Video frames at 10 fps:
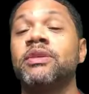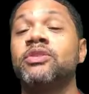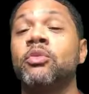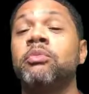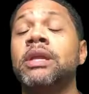
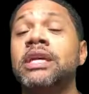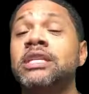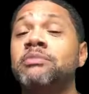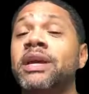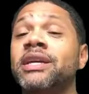So
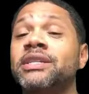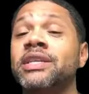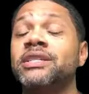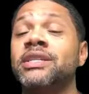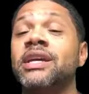please pay
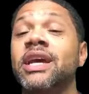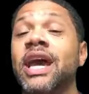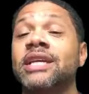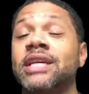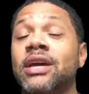attention
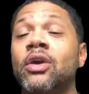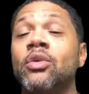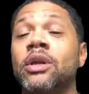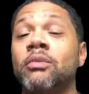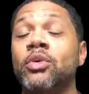as I go
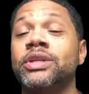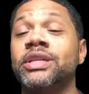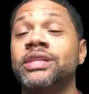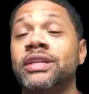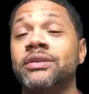into more
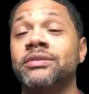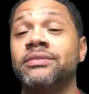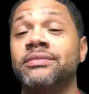detail.